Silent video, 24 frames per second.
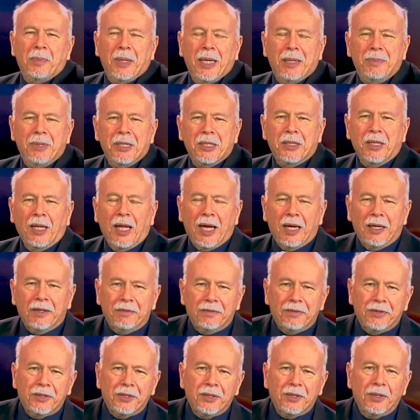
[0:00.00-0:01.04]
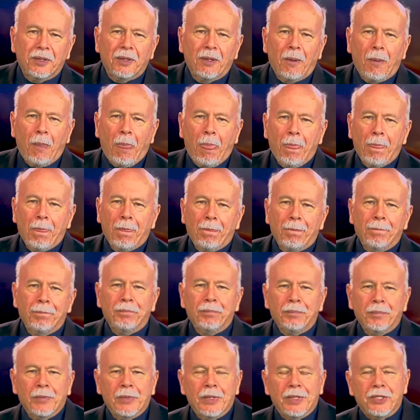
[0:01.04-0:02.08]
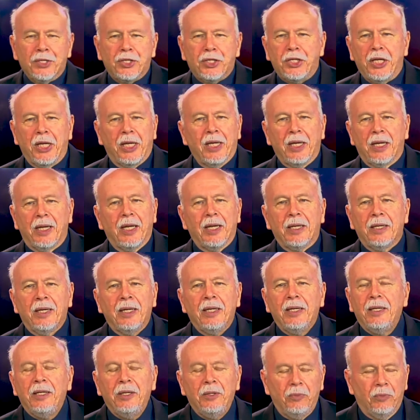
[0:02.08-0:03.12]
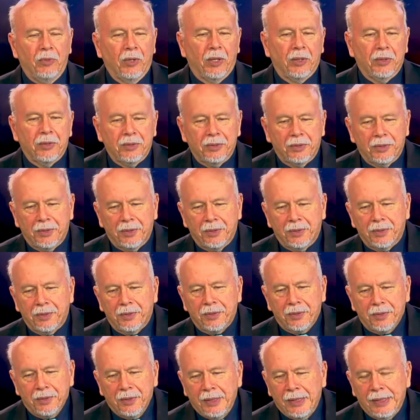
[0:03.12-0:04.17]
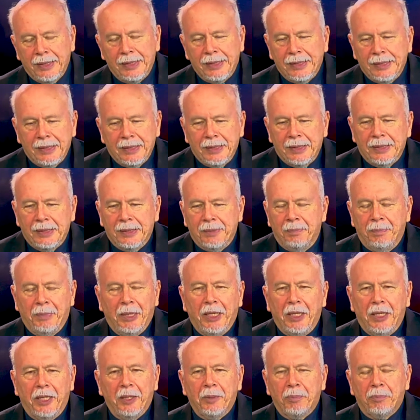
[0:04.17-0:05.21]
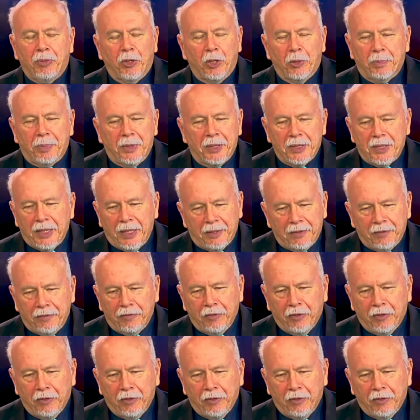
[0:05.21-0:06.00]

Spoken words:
of babies' lives. CNN Heroes. Meaning, purpose, and